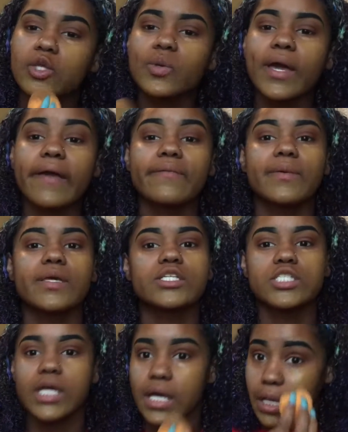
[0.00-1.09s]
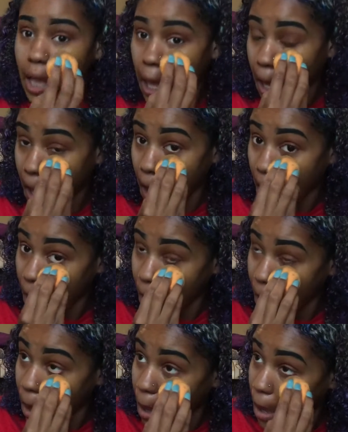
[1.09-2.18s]
You gave me a check like
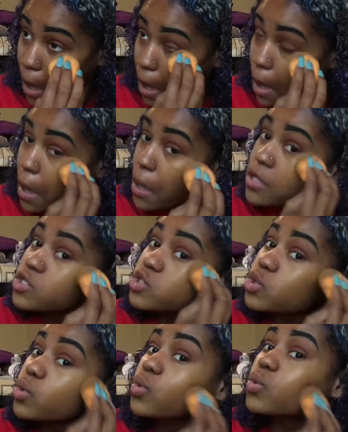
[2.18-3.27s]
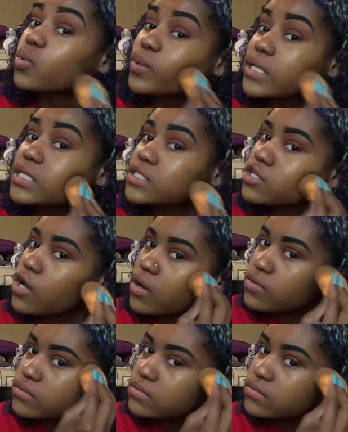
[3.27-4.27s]
2 weeks ago.